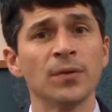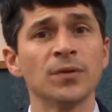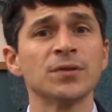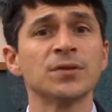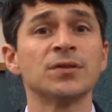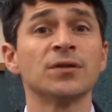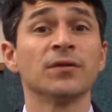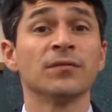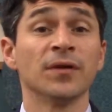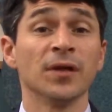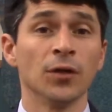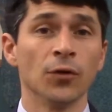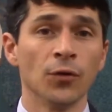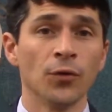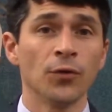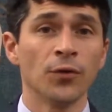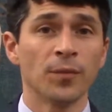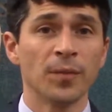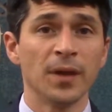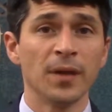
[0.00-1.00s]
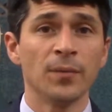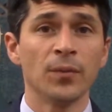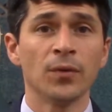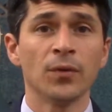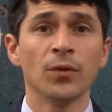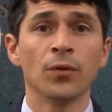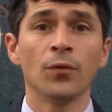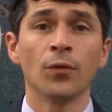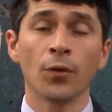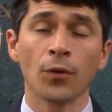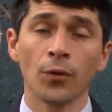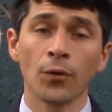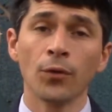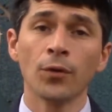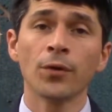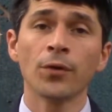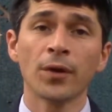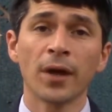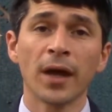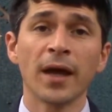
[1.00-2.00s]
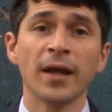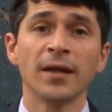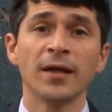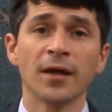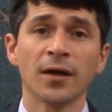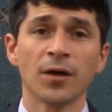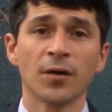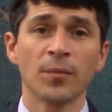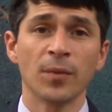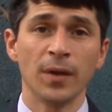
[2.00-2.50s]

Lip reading: serving older people, or older and younger